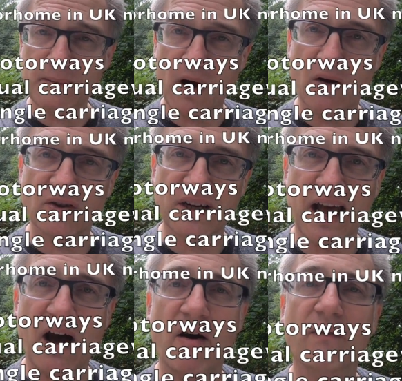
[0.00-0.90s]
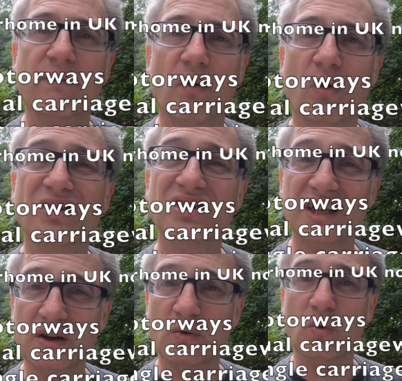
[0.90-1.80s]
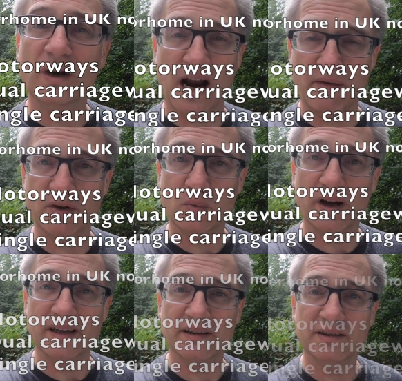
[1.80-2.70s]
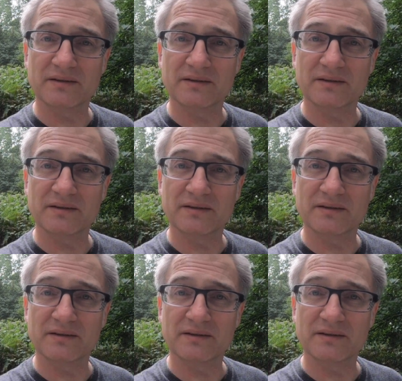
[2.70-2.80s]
miles an hour for single carriageways.